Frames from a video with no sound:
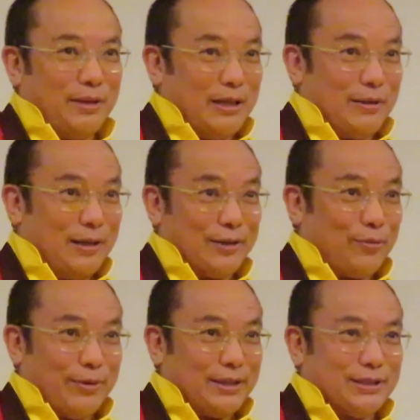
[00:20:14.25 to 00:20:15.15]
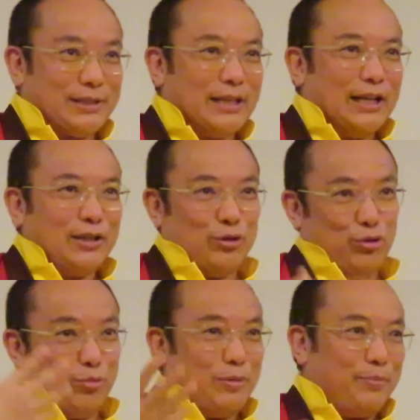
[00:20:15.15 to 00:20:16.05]
little ones. The
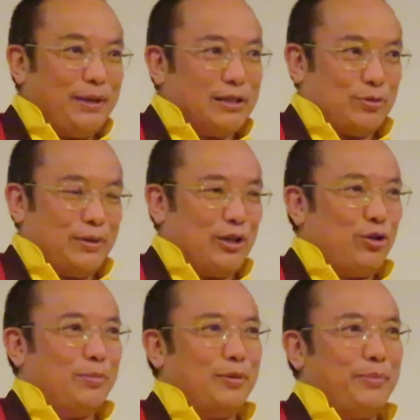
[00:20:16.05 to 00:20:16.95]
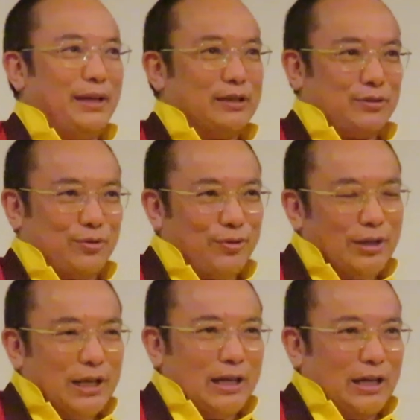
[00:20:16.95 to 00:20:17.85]
human beings, we are human beings. No?
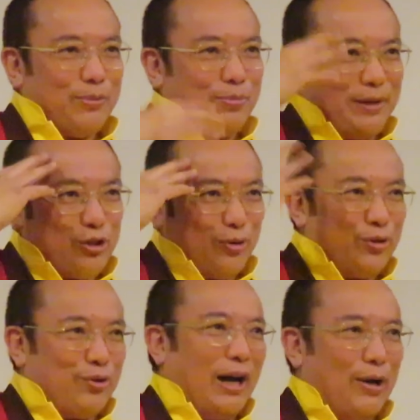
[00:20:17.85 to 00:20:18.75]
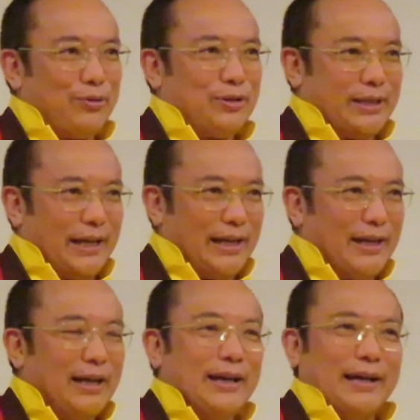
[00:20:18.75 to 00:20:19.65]
If we don't know how to
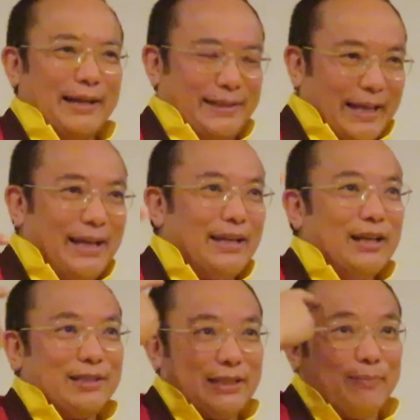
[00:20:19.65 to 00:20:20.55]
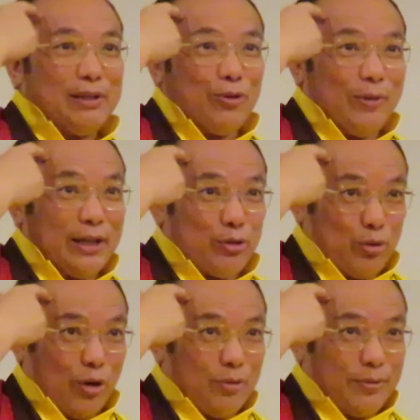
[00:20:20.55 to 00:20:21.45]
care, then something went
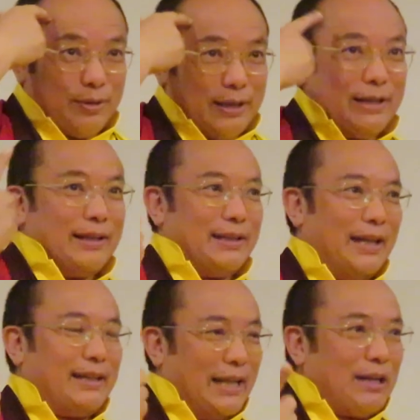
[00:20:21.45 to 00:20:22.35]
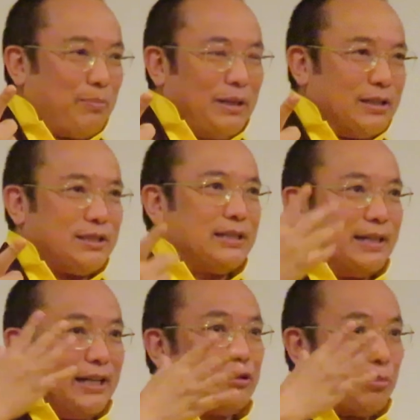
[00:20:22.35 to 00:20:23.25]
wrong. Then that means
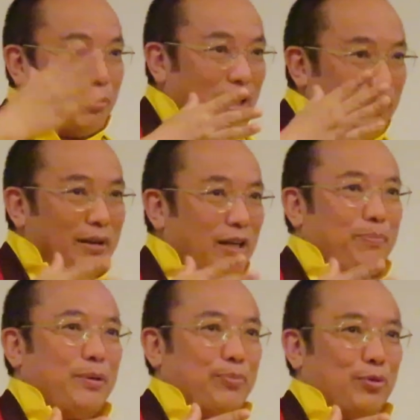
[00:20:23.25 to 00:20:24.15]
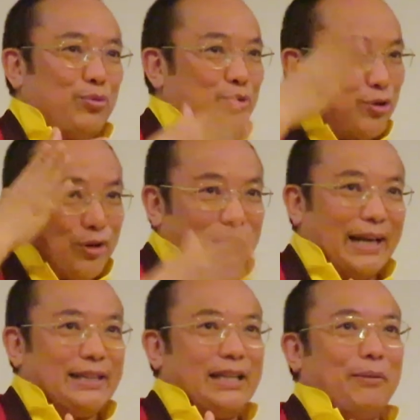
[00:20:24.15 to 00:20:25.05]
there's many people who don't
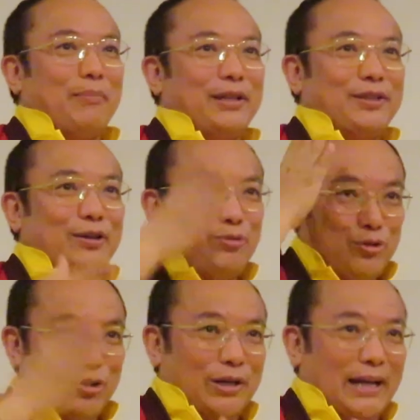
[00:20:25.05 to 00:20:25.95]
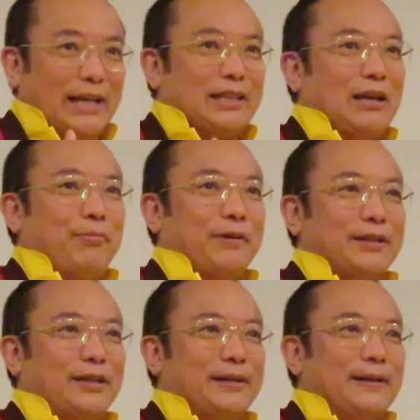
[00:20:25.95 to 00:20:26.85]
like their mother, who don't like their
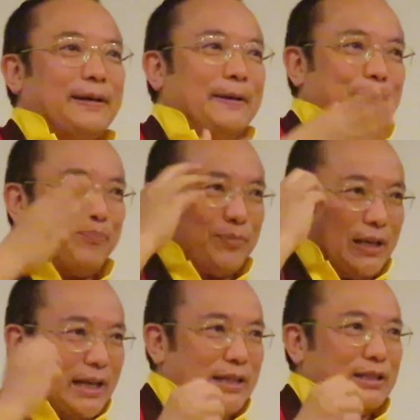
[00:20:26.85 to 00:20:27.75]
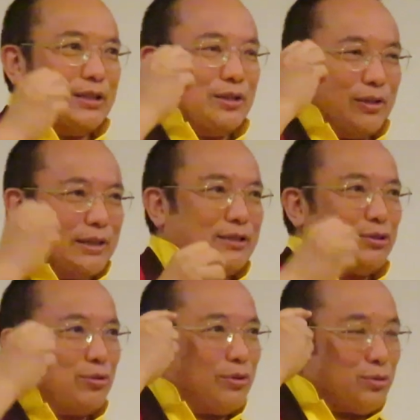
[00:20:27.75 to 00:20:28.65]
father, and
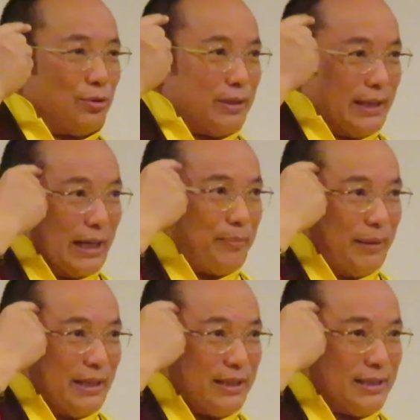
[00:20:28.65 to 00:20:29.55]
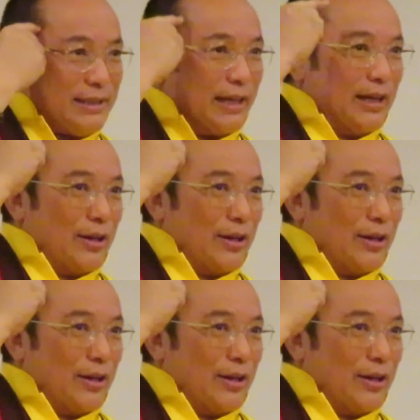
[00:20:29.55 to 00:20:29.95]
so that means,